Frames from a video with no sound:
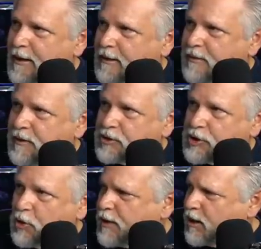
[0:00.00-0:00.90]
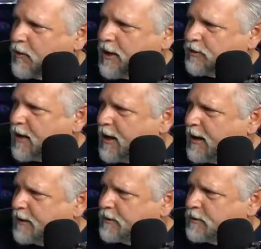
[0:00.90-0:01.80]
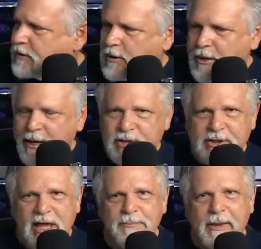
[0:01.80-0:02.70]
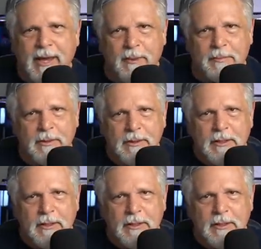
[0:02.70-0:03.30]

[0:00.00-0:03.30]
living stona around and is keeping him